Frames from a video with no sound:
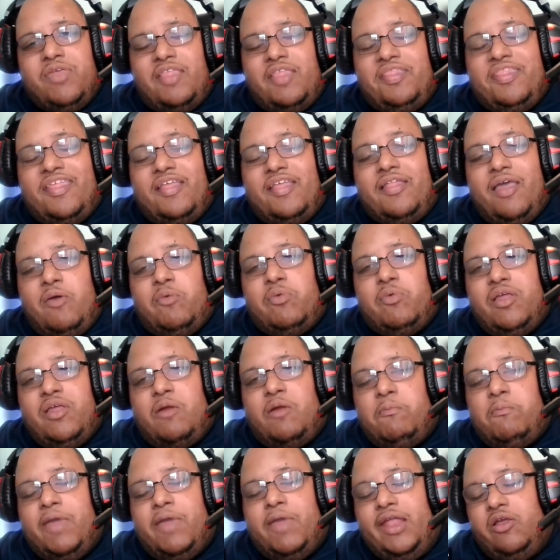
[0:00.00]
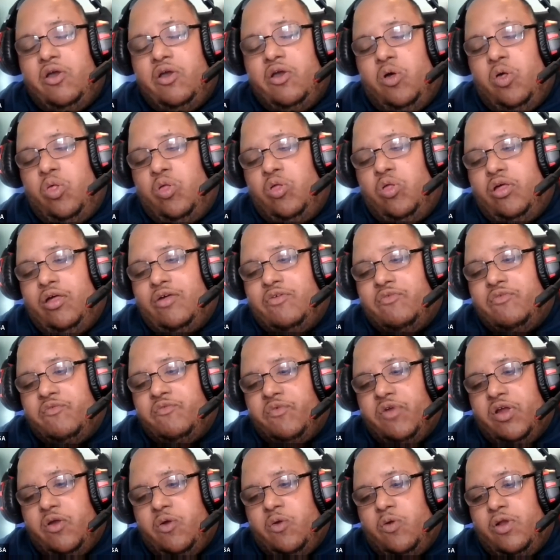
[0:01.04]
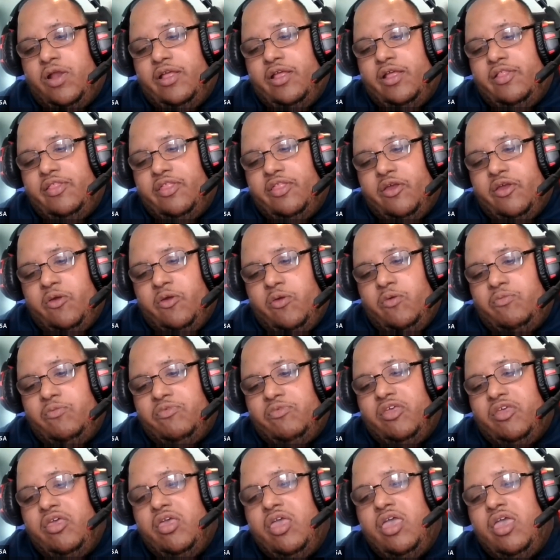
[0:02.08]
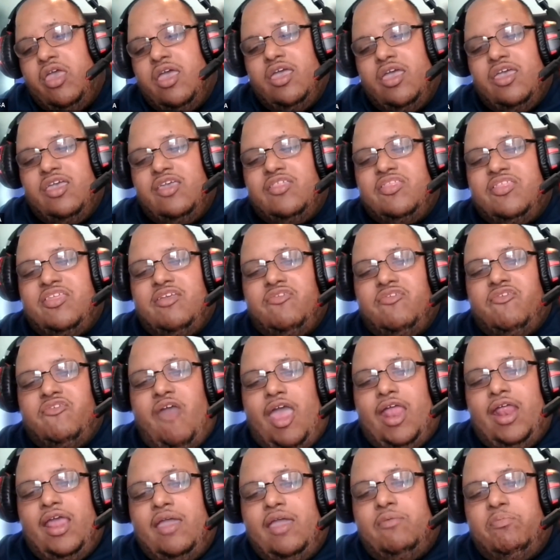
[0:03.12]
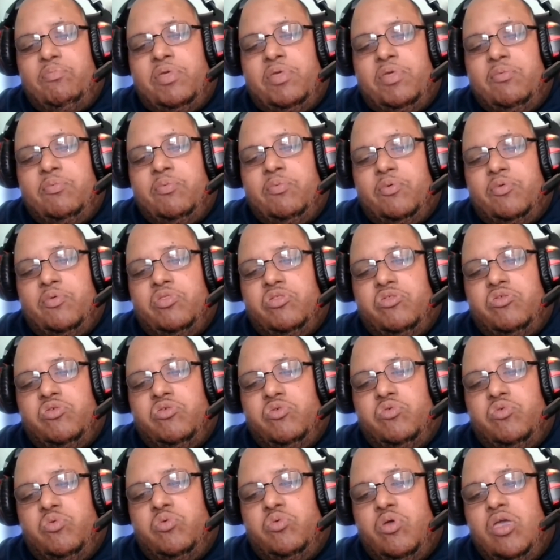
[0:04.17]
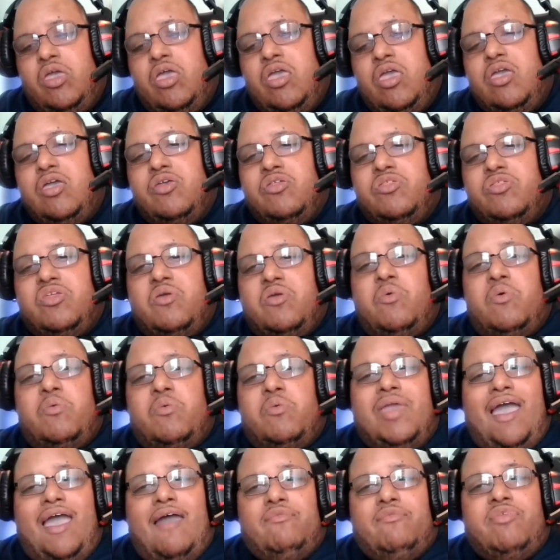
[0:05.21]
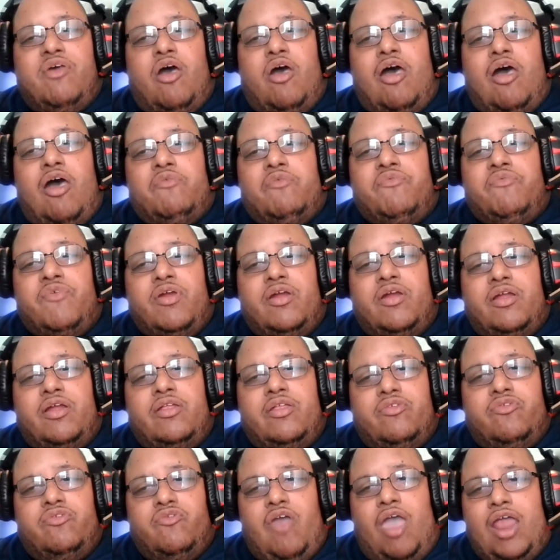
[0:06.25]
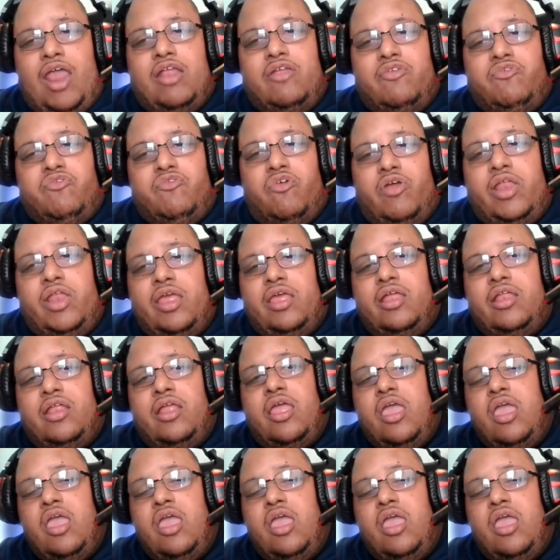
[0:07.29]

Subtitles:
I think that was our main goal of recording the groups, is to try to get people to see what we have to offer and try to join in.